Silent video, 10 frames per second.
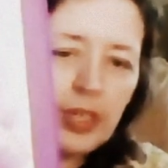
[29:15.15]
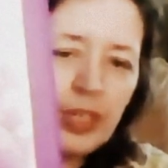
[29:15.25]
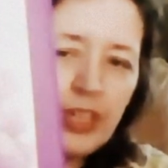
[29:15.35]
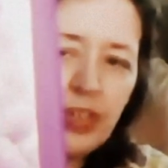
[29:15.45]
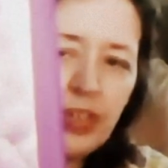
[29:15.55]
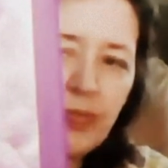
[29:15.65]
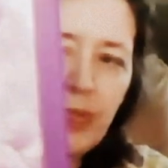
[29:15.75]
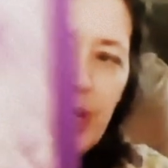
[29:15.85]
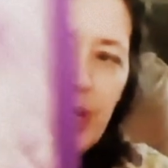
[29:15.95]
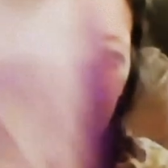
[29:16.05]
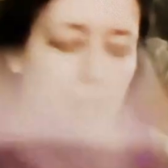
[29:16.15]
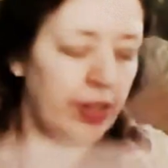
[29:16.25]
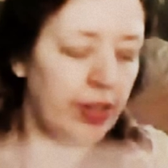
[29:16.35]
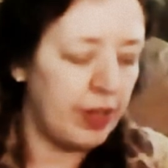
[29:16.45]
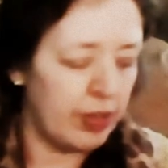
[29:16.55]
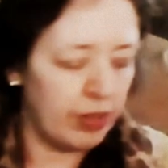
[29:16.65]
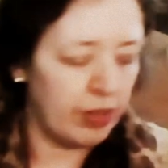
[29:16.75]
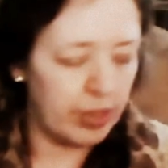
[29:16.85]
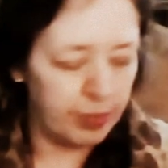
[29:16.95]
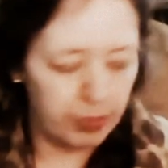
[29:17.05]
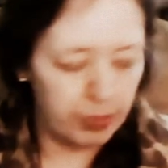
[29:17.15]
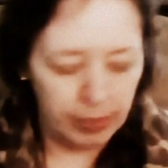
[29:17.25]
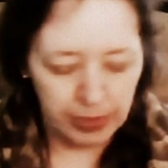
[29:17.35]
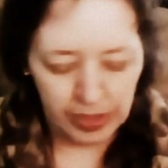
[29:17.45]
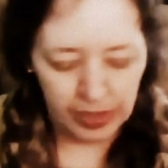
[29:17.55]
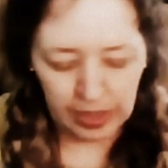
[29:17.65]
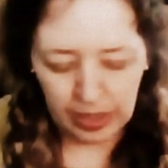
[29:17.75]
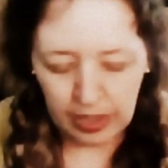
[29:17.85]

Lisa Frank. I'm gonna look up her website.